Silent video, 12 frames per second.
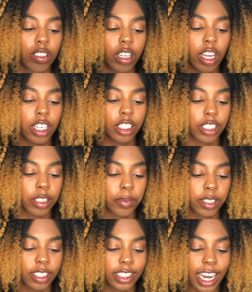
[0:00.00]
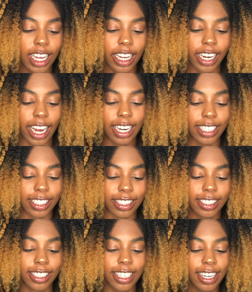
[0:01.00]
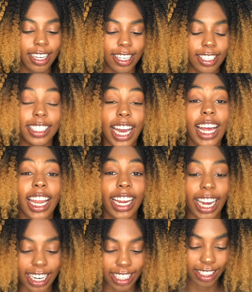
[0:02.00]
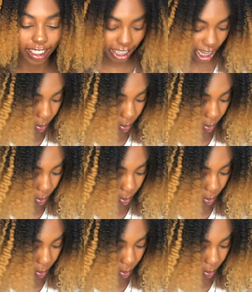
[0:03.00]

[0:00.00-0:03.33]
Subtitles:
Catch up, because y'all ain't got this. Y'all ain't got this, so y'all